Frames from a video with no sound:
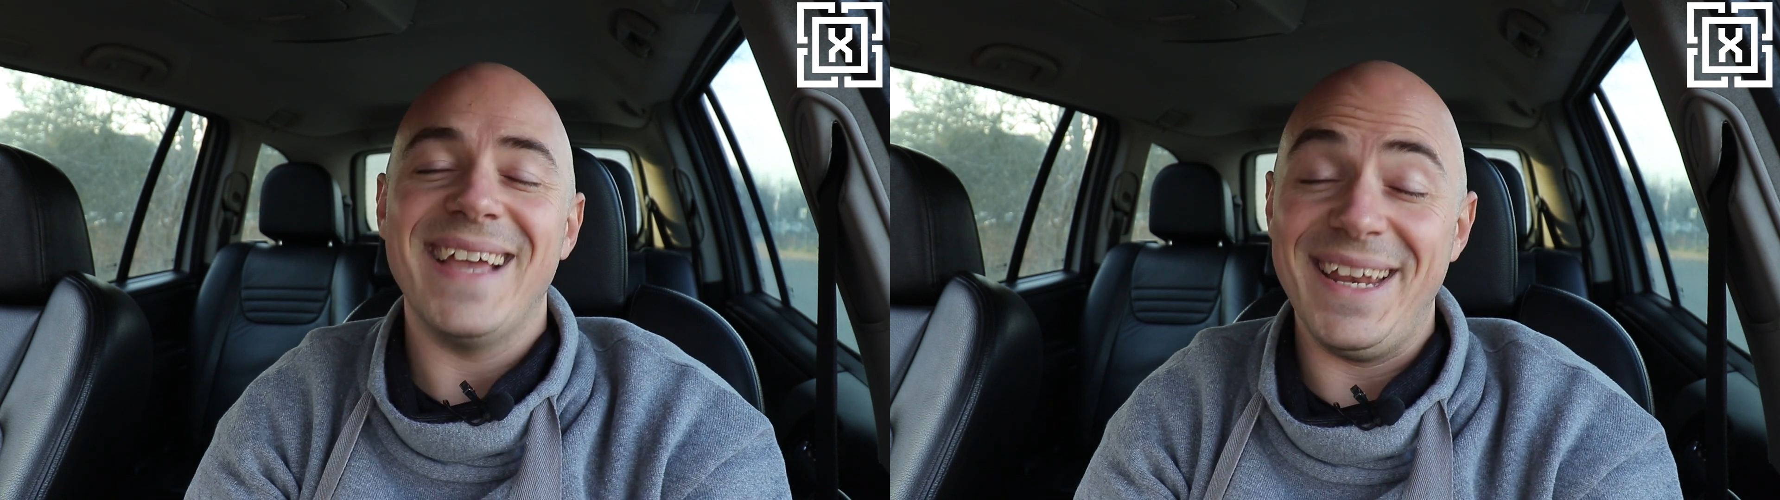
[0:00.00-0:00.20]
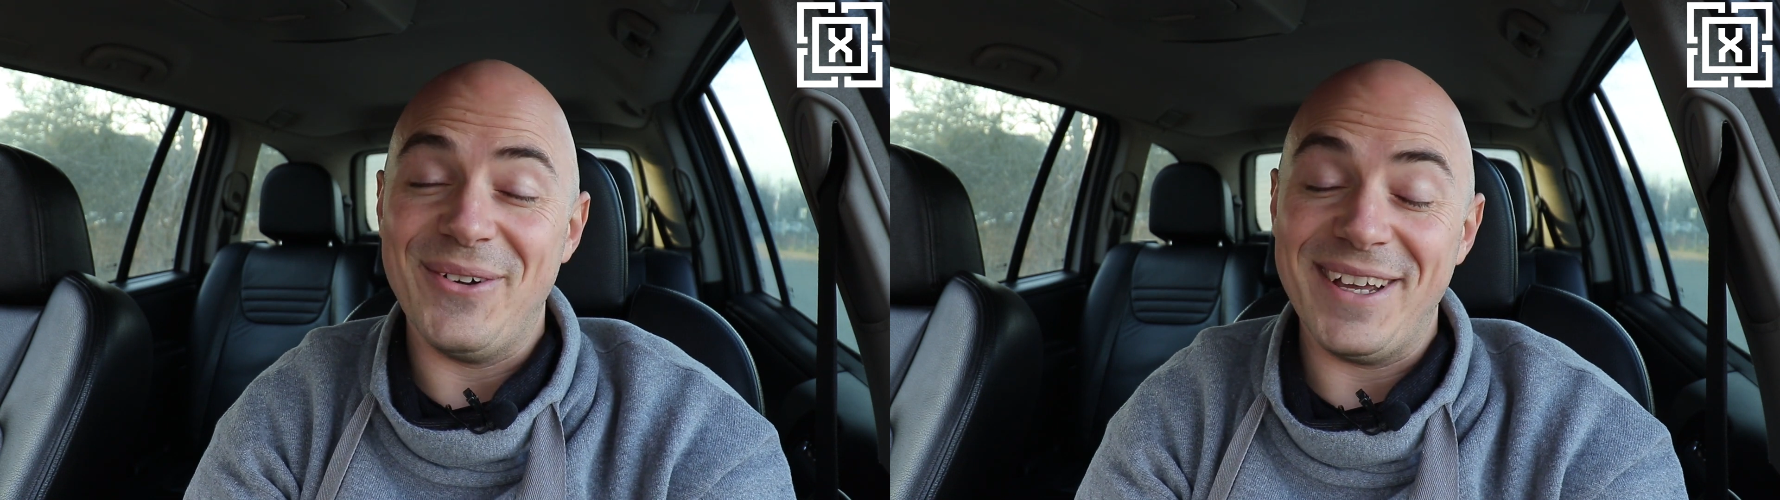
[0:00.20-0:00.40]

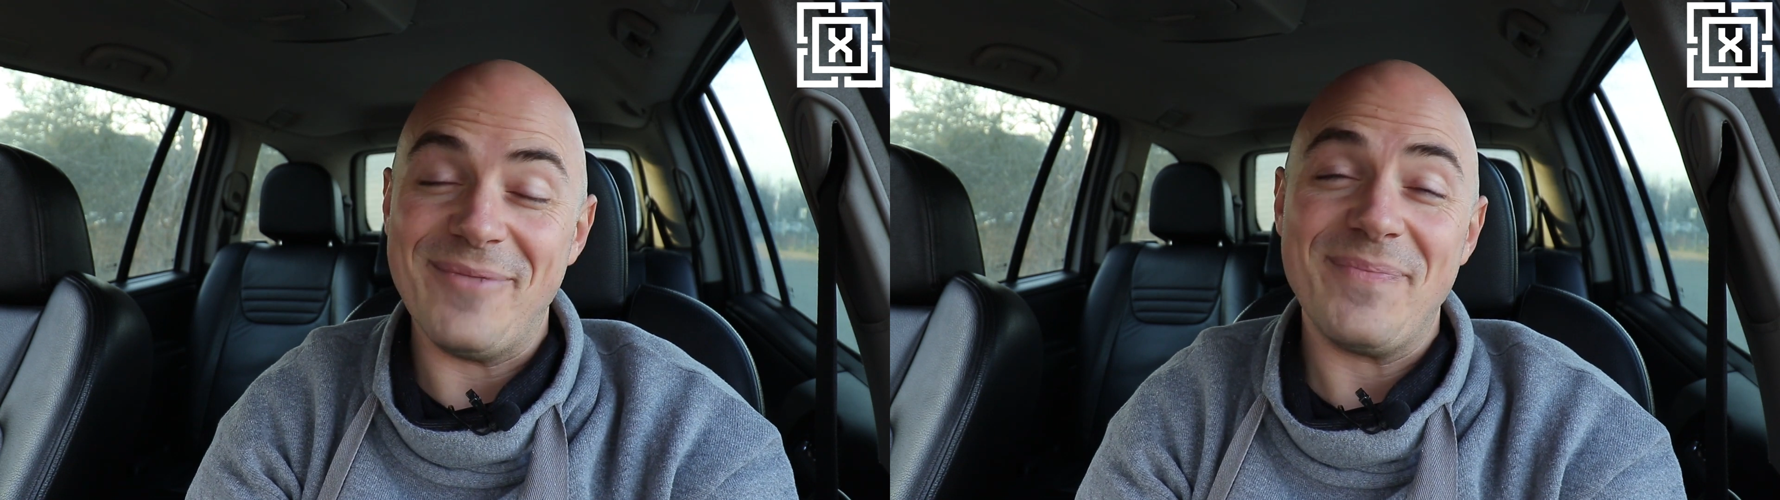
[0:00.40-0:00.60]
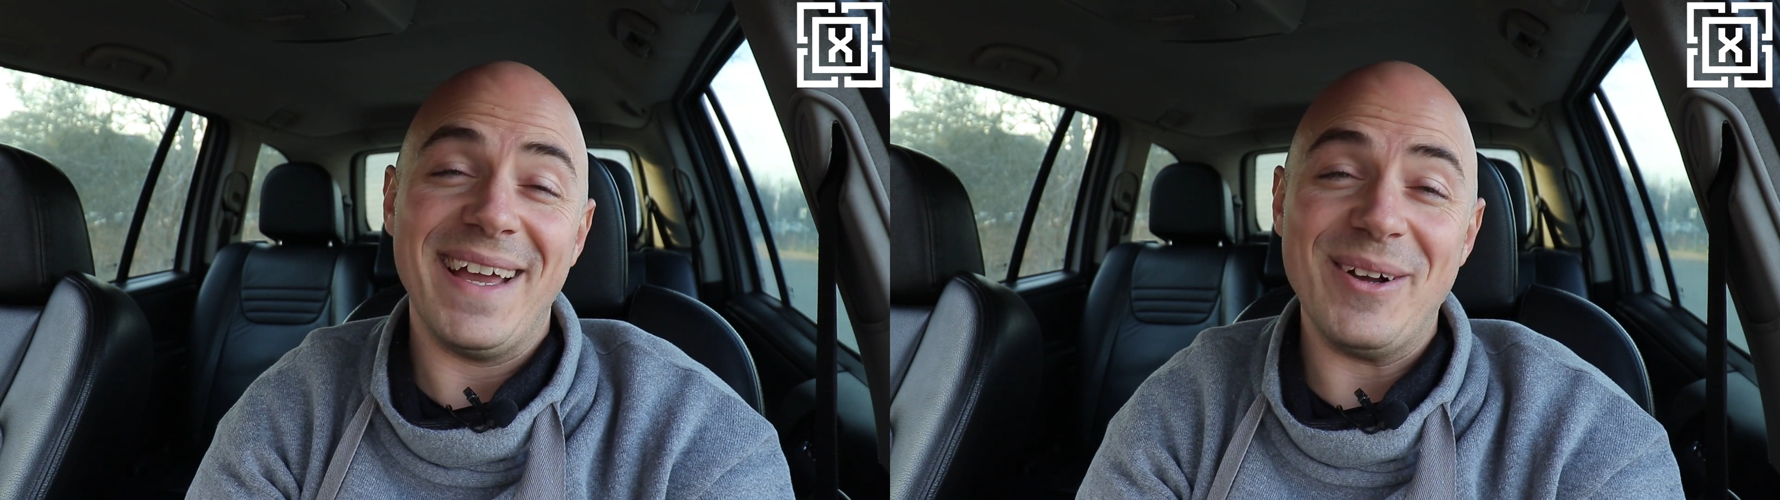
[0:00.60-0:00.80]

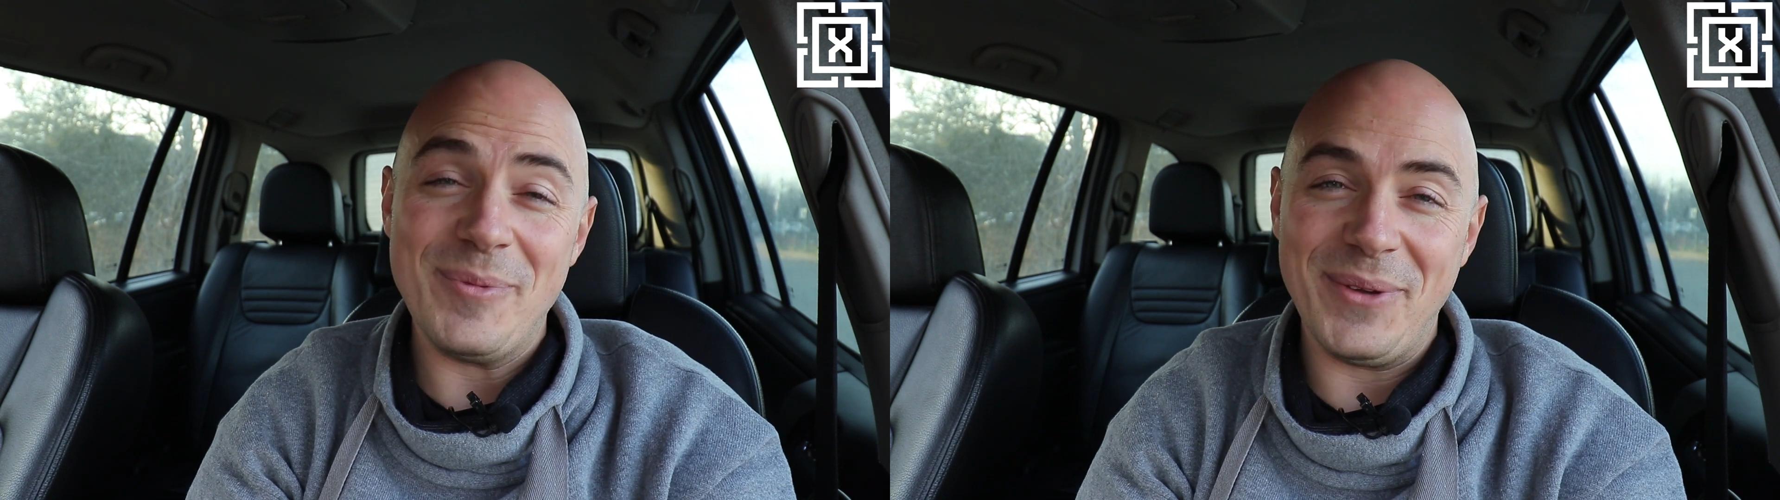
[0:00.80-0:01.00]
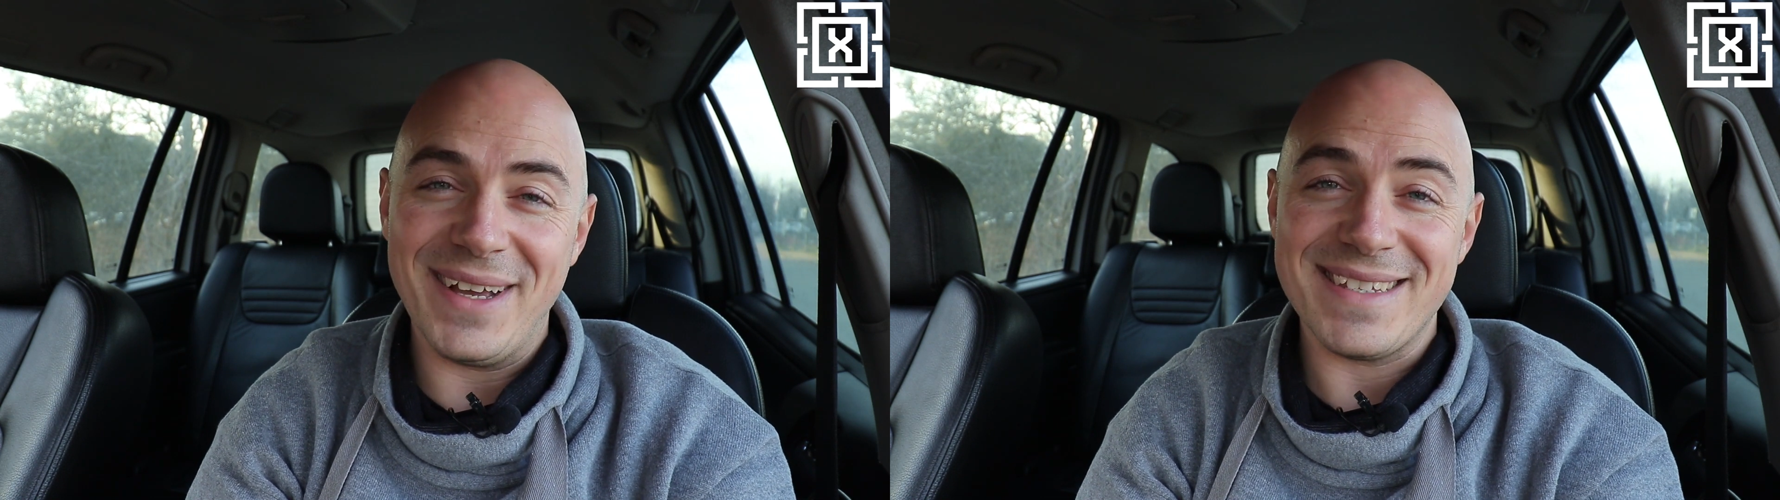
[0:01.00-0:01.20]
Anyway, I
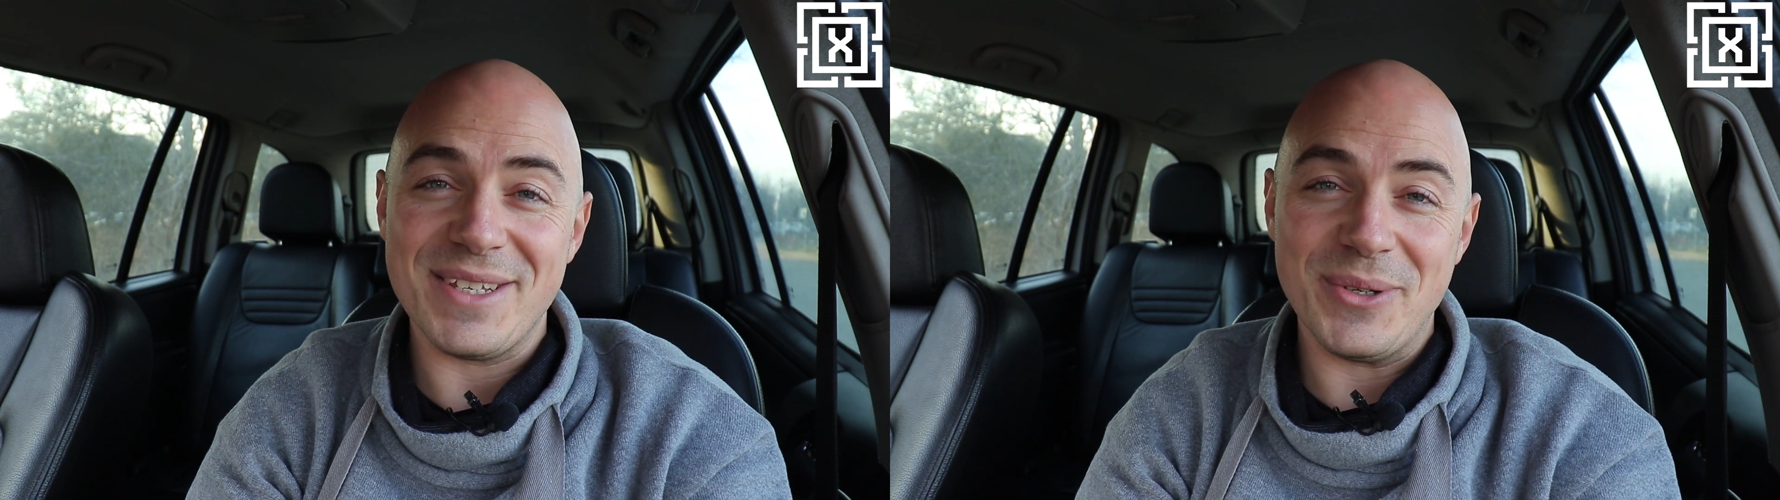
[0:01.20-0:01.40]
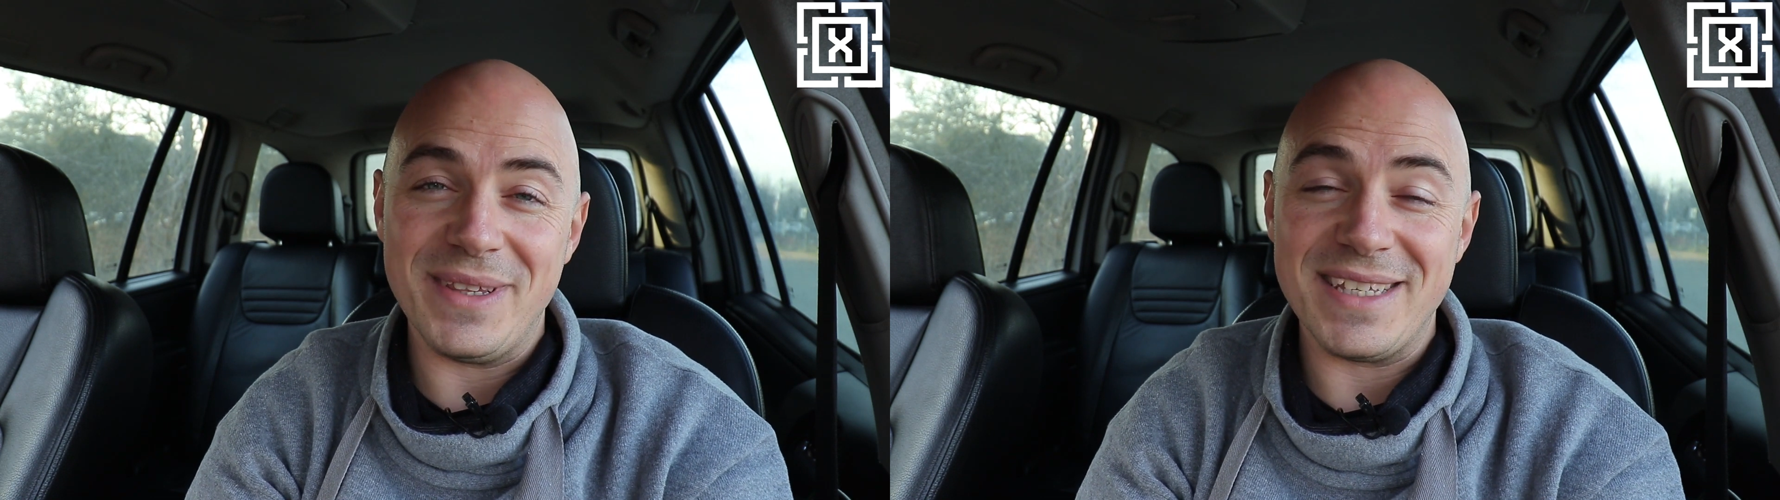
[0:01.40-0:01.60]
hope you guys
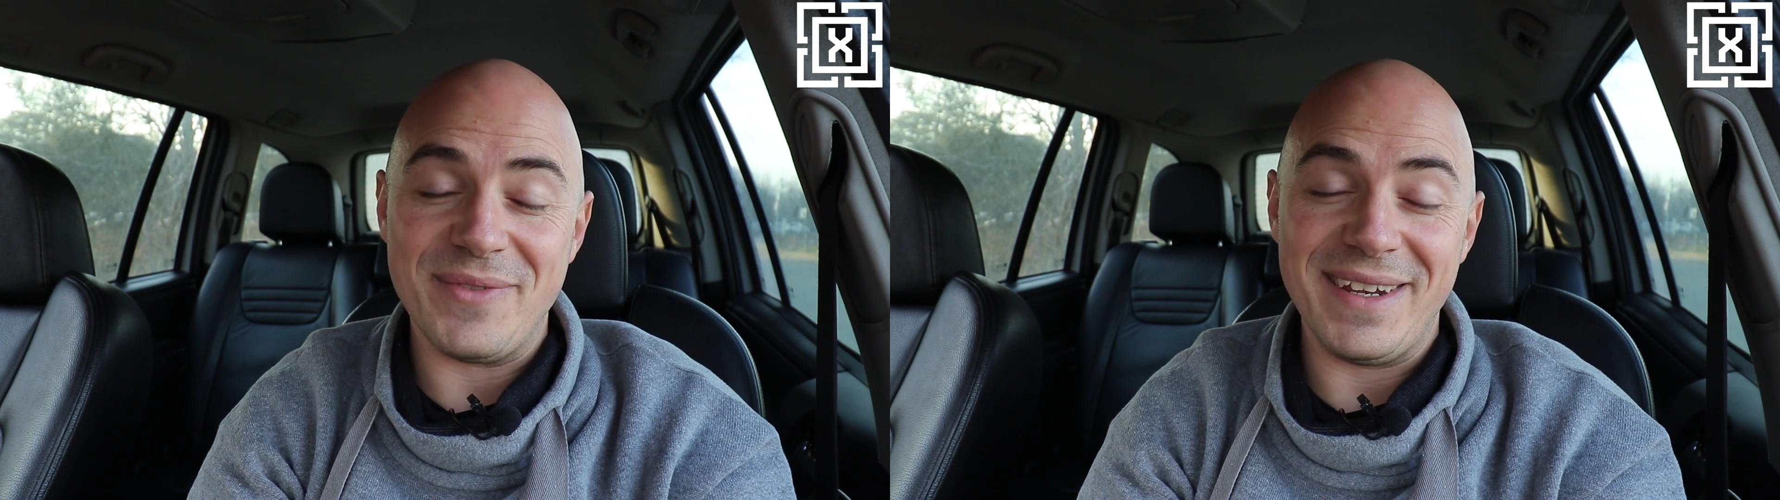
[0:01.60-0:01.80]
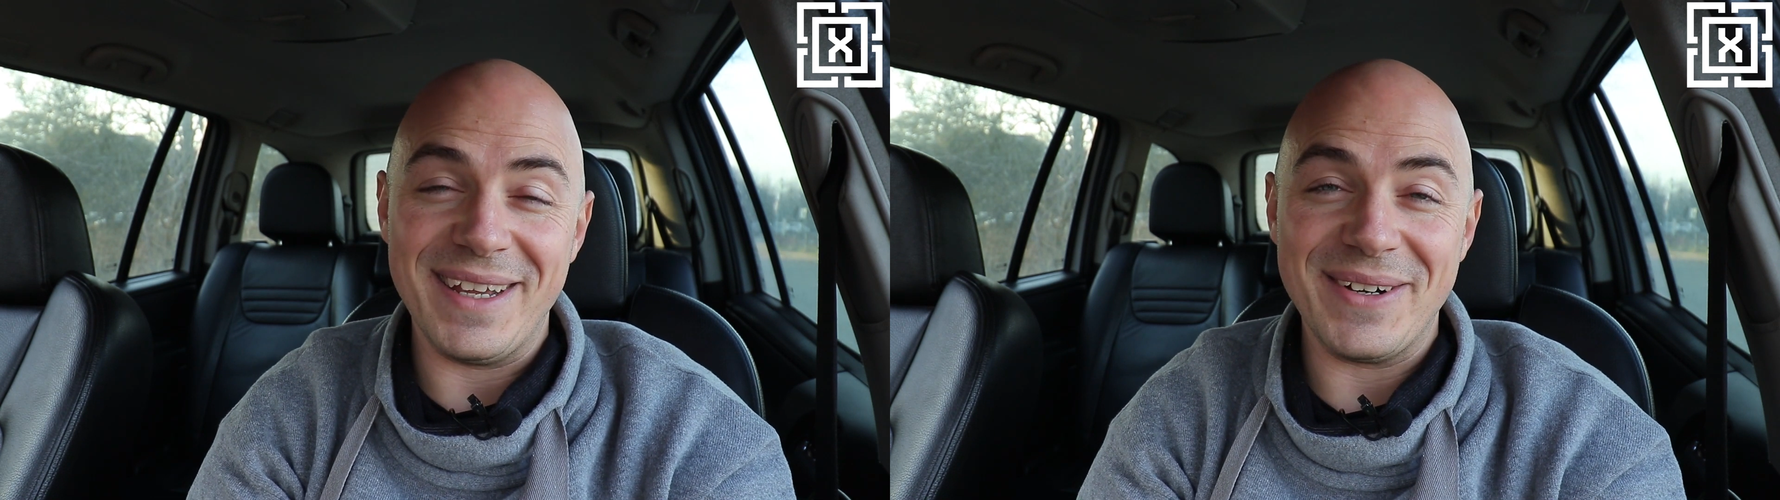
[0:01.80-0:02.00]
enjoyed this
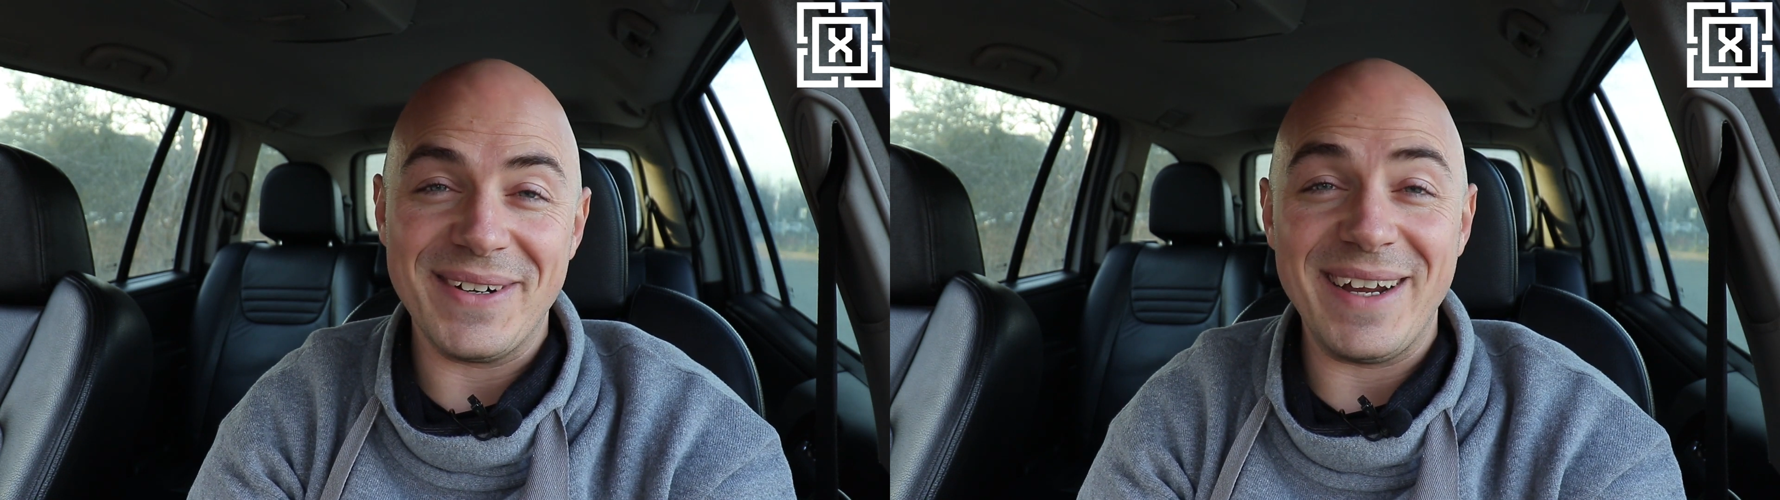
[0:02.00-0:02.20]
video.